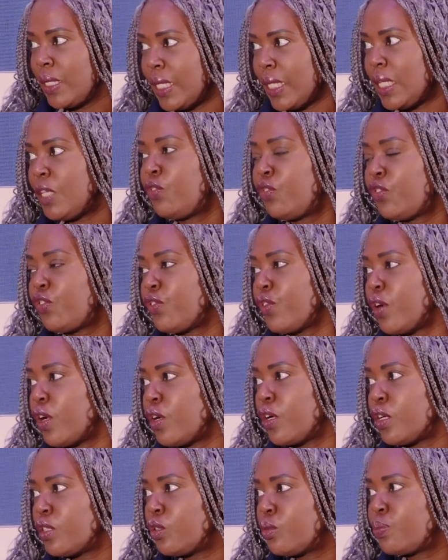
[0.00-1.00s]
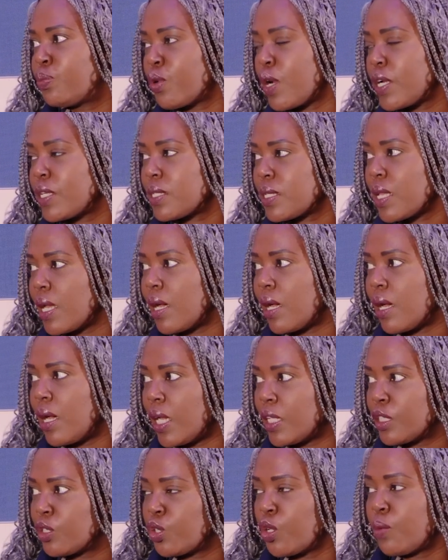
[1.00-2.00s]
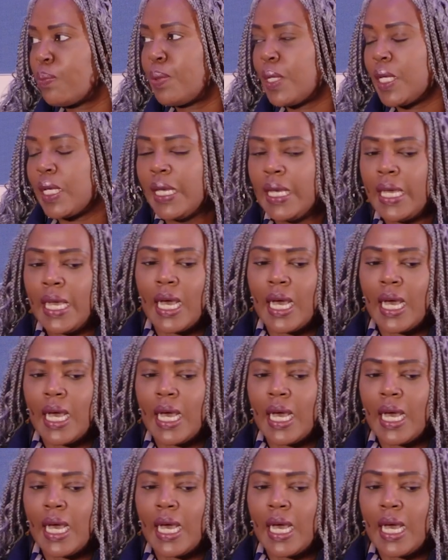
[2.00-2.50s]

if the prices are dropping.